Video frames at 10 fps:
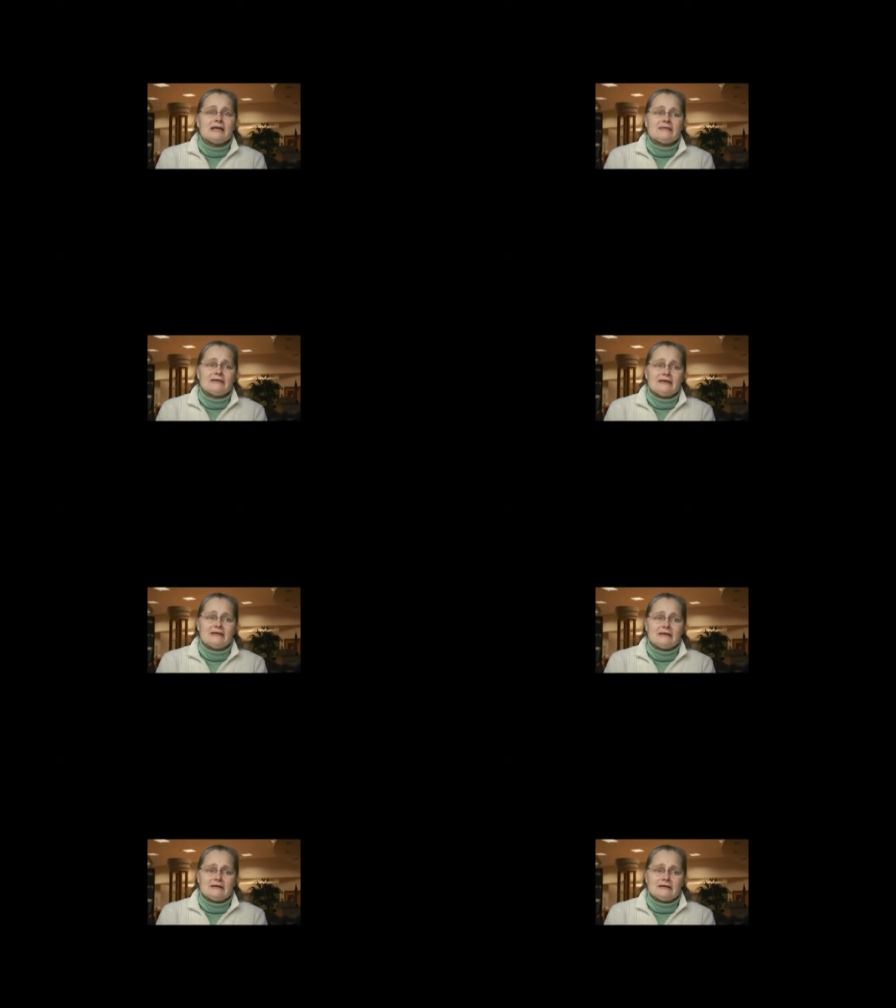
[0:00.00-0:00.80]
and
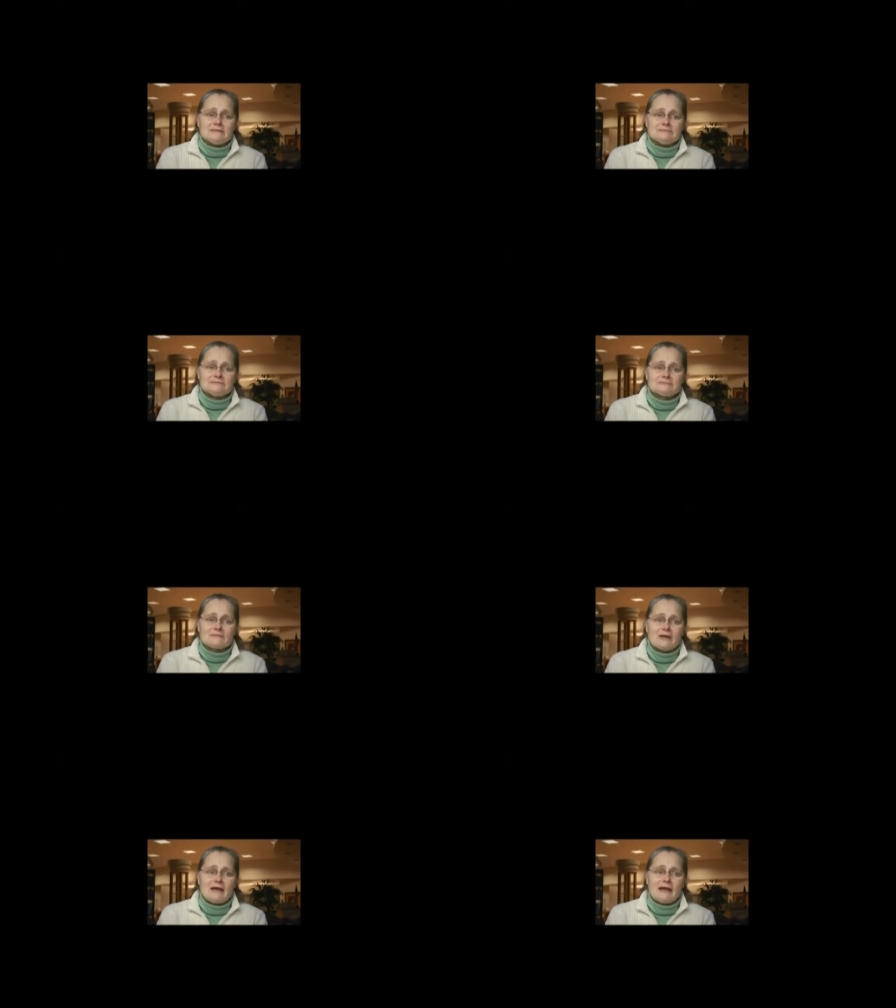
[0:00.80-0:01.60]
they um,
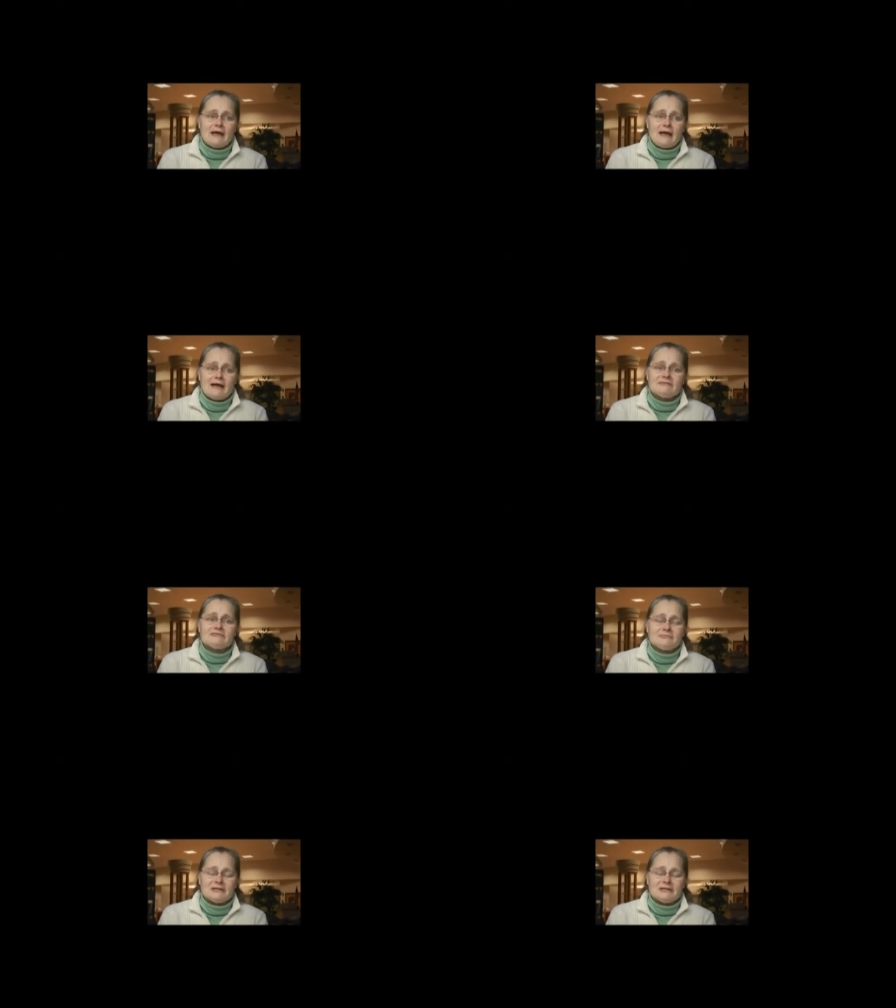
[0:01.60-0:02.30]
have